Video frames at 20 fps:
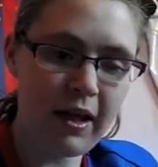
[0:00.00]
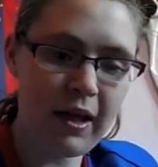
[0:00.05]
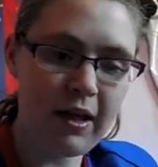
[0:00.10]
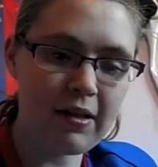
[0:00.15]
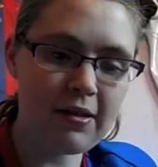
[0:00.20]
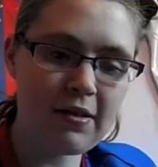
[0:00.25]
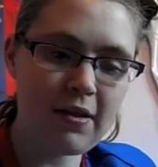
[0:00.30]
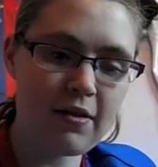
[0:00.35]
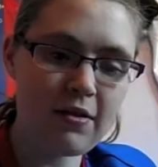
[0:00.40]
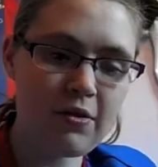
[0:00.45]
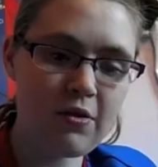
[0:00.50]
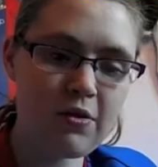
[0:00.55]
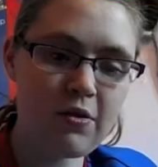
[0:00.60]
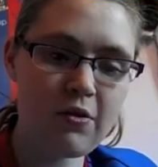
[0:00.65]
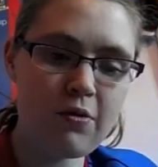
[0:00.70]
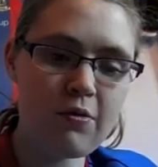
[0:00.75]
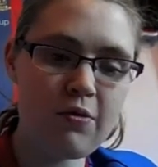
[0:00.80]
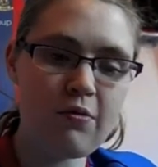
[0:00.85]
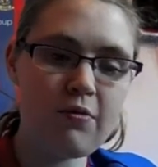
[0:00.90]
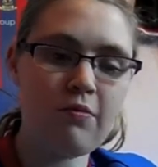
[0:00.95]
Yes.
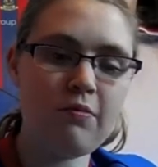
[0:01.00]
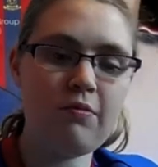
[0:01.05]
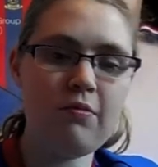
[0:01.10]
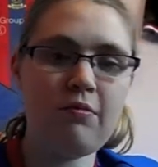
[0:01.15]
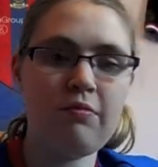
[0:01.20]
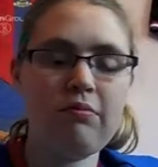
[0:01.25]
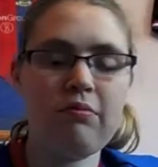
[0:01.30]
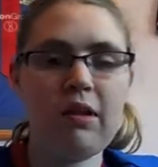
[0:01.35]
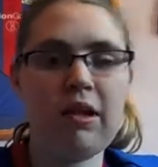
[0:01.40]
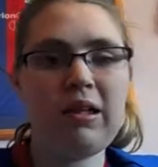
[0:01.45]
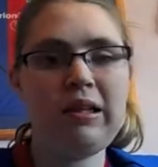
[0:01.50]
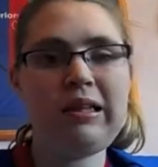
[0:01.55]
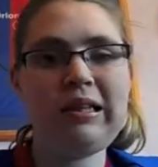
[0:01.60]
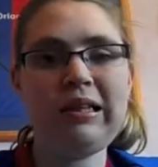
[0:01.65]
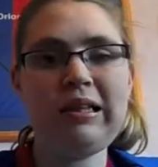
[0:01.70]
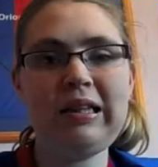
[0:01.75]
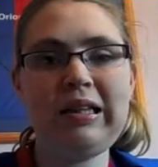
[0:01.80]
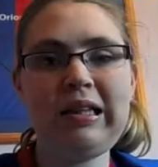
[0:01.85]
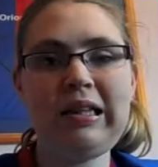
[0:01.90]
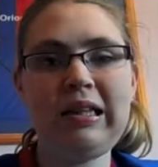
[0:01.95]
So, I'll
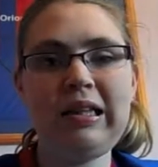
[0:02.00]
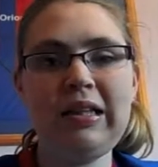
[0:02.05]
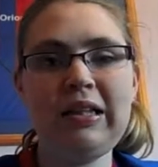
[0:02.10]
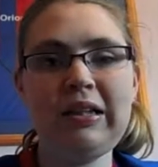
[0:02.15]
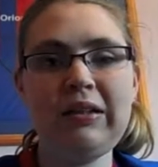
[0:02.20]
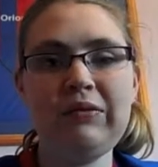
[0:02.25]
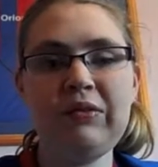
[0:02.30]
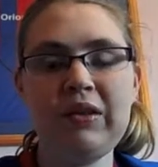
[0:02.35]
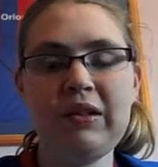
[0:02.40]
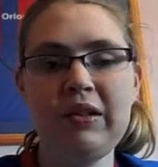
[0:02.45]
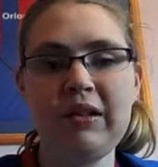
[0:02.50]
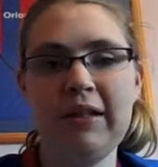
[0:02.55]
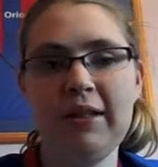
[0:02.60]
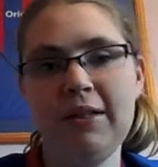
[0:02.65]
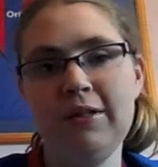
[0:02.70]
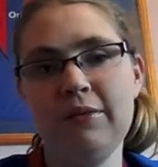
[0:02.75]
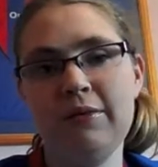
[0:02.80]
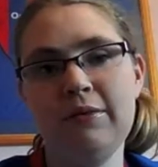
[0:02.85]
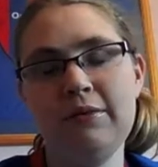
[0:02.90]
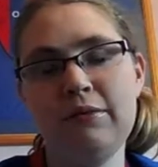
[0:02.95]
leave you
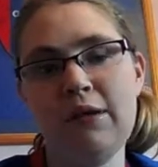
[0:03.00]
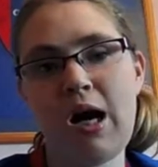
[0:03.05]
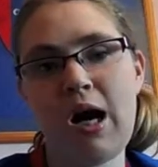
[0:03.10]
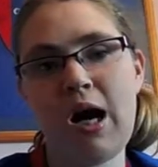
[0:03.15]
now.